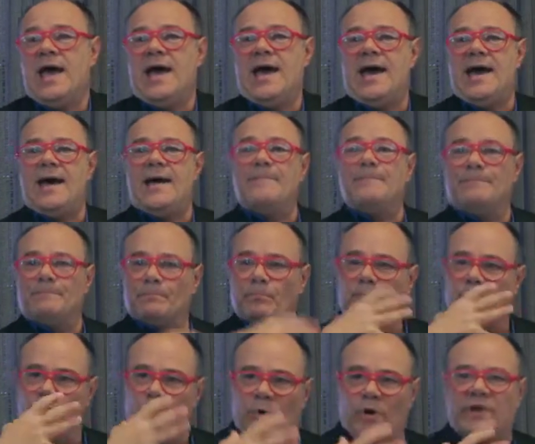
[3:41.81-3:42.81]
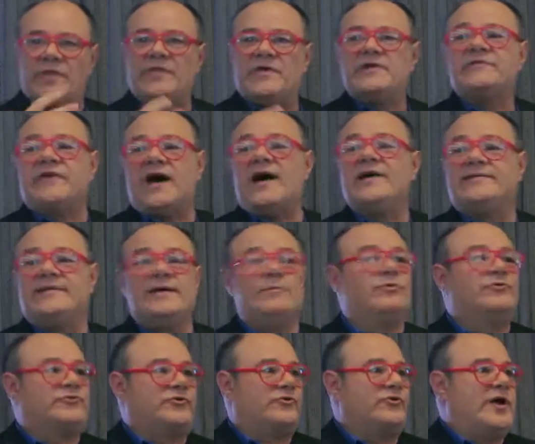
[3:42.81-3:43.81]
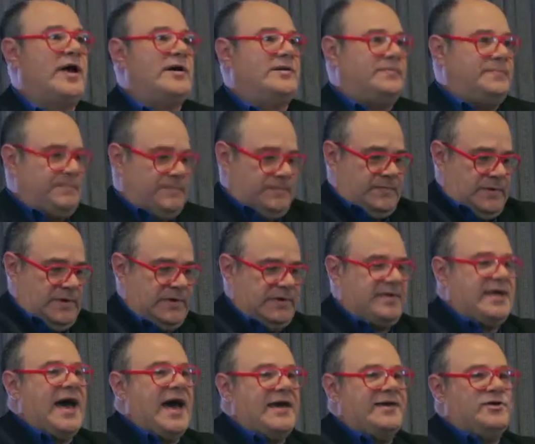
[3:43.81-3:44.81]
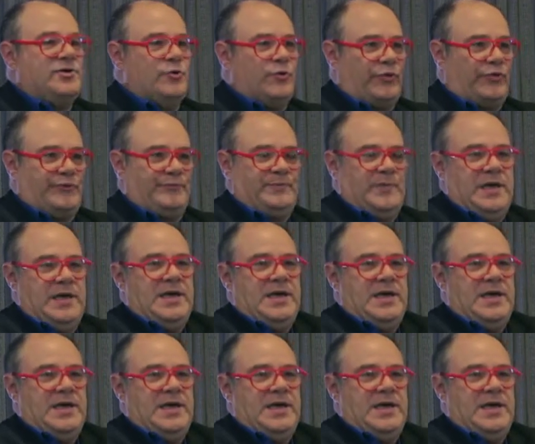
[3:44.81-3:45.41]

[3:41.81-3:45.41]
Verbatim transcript: And one of the things I did was create Gay Youth.